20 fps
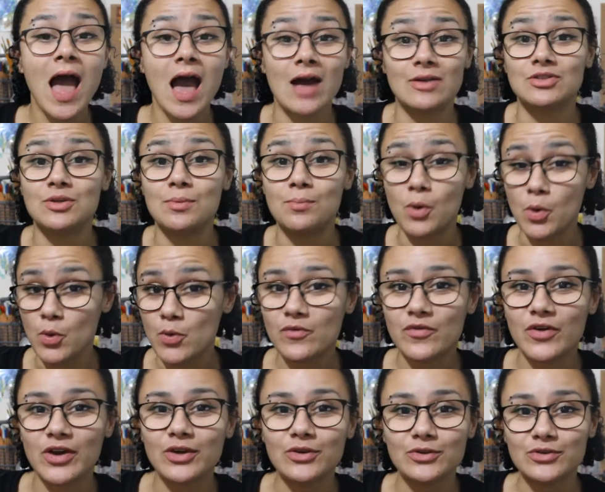how to
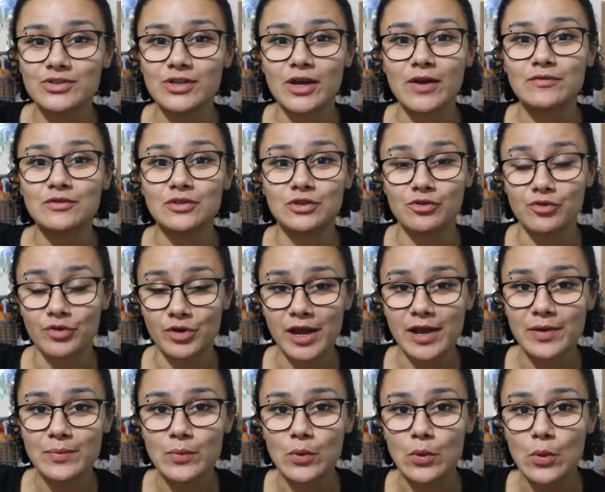motivate yourself to
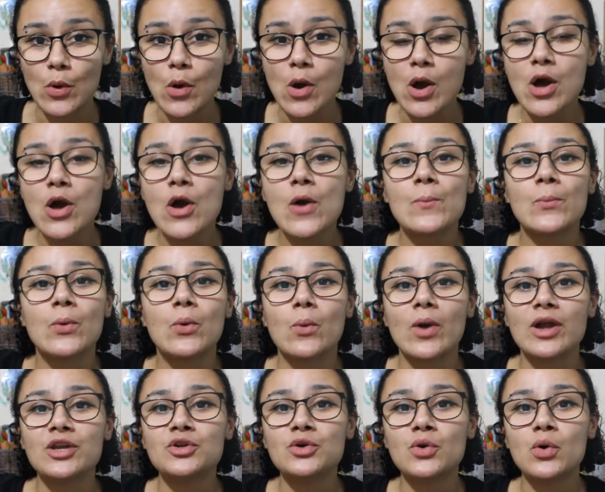create more, but
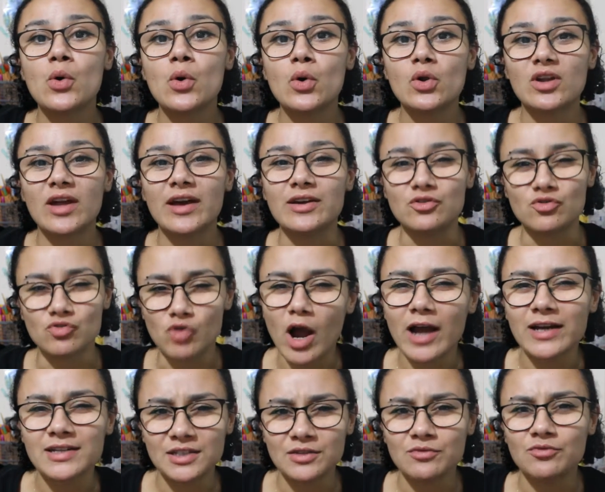when you're like
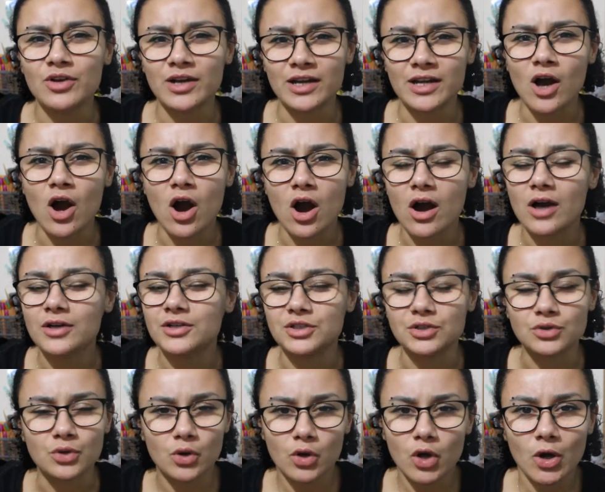grinding really hard
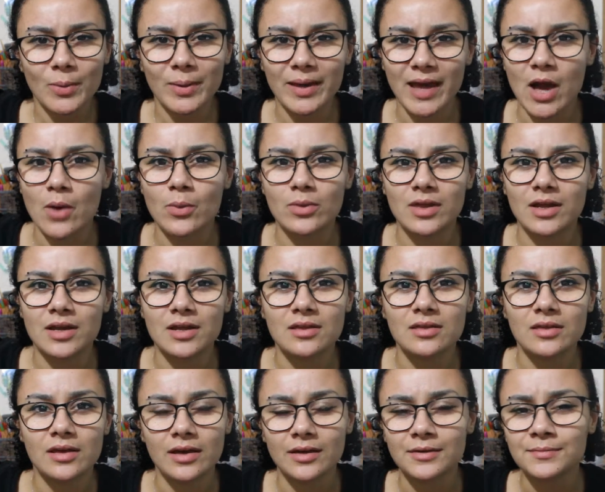and not coming out with
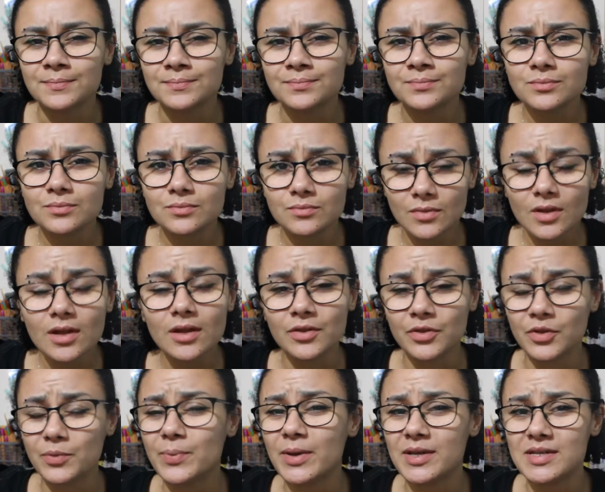anything,
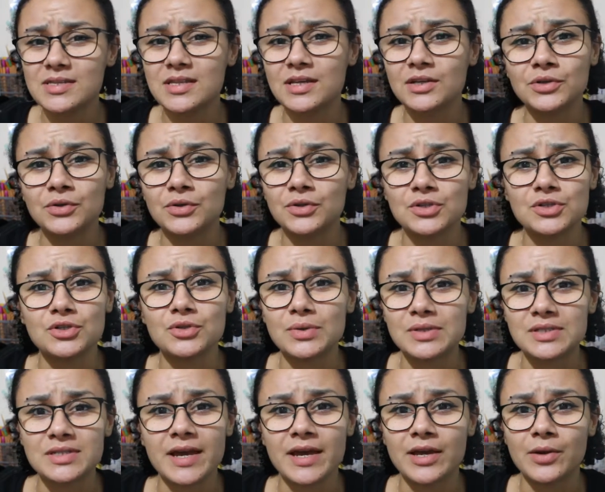the best thing you can do
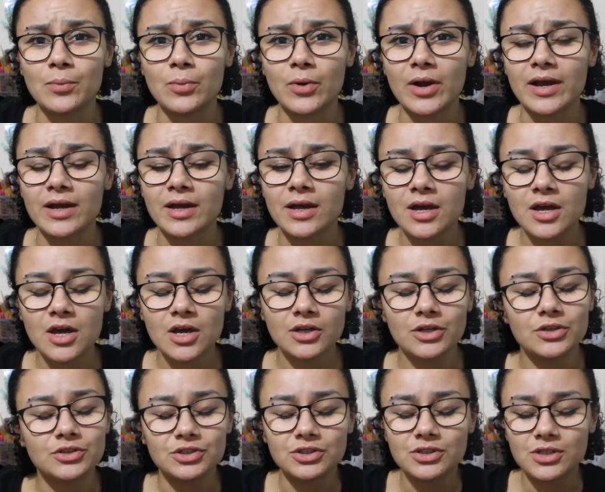is take a break.
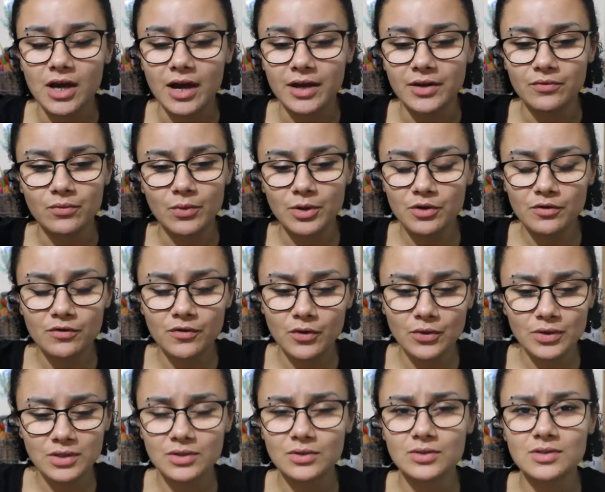You just kind of, when you're
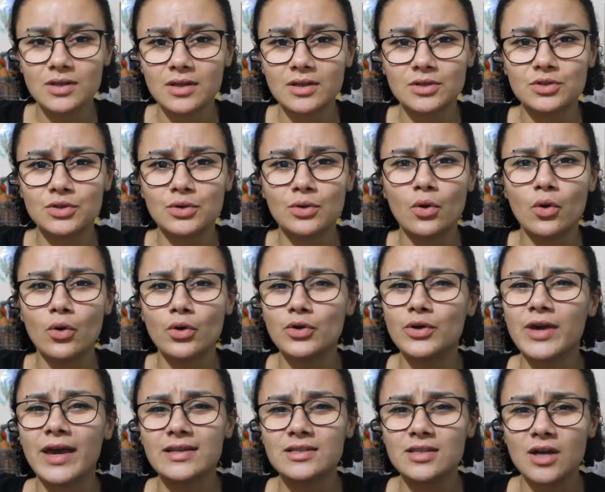focusing on something too long, you
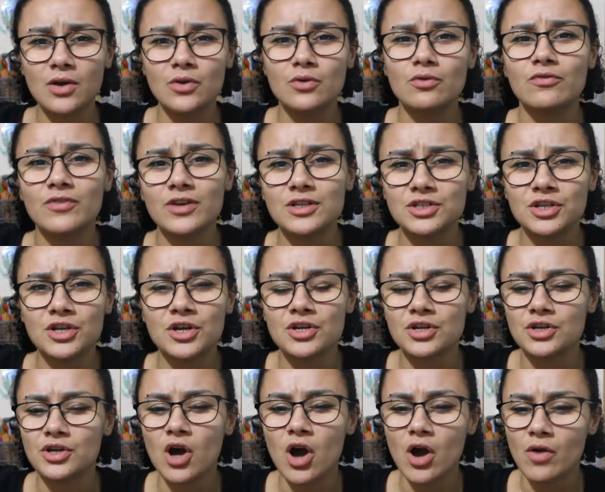get tunnel
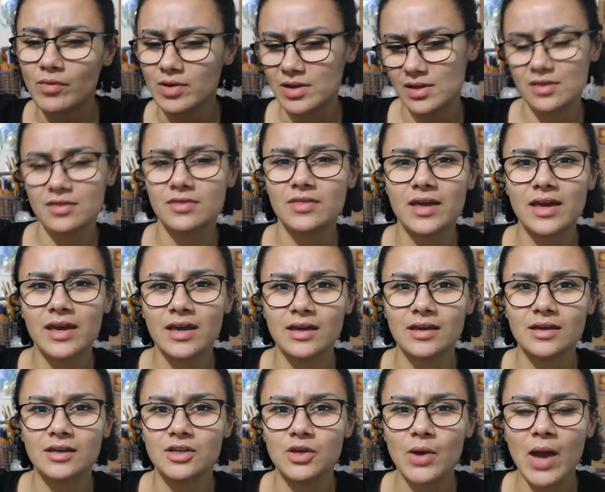vision, you can't really
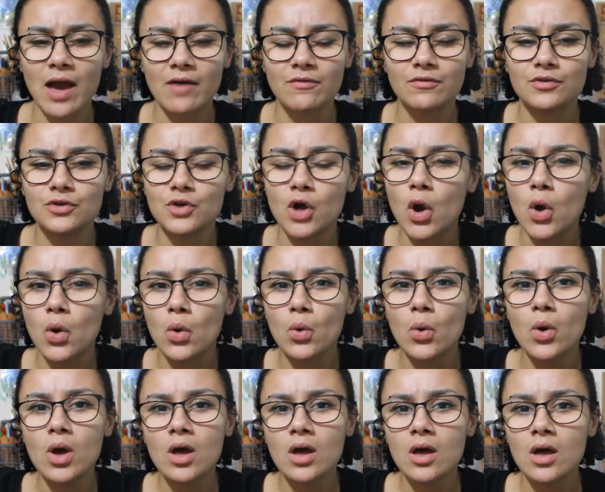think, you have no